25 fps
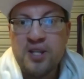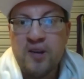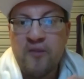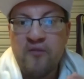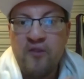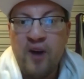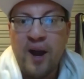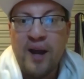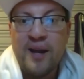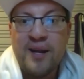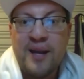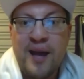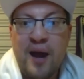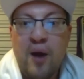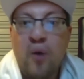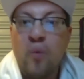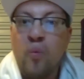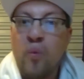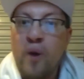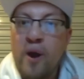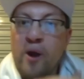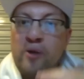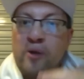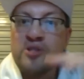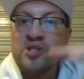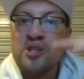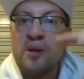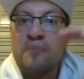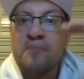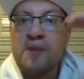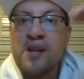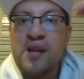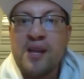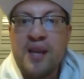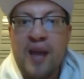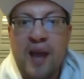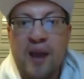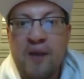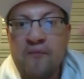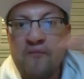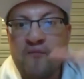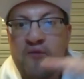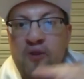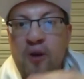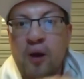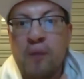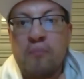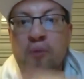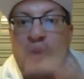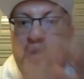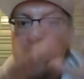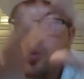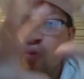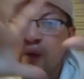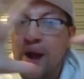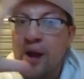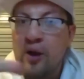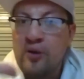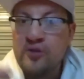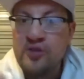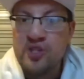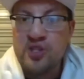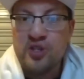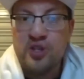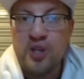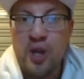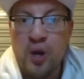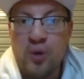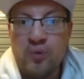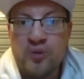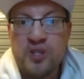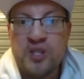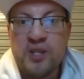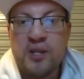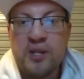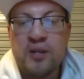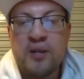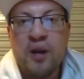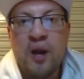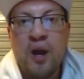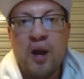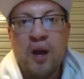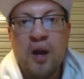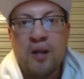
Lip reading: to find out where something came from, who else knows it.